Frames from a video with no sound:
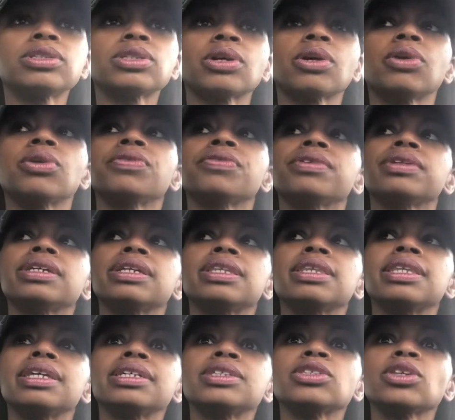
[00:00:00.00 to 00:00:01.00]
So hopefully
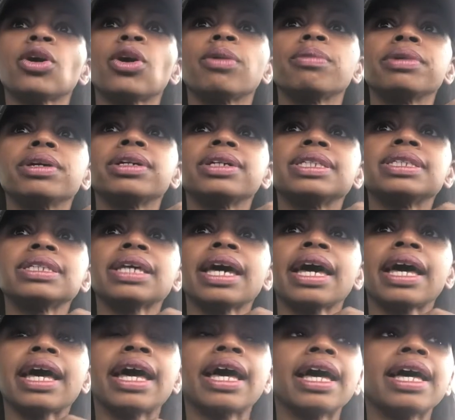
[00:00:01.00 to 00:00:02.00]
this HomeGoods
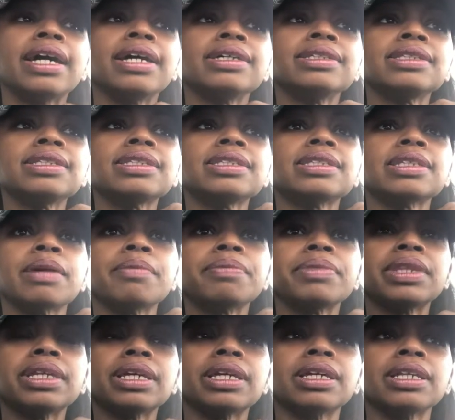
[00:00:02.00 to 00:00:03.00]
has
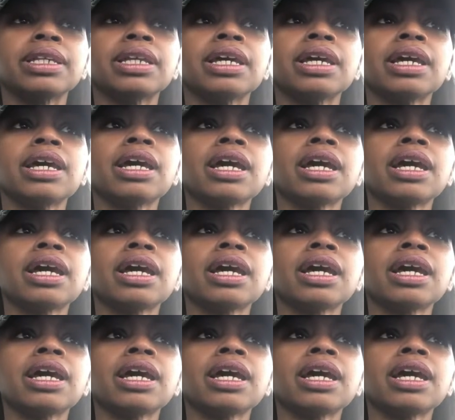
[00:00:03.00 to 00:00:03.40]
something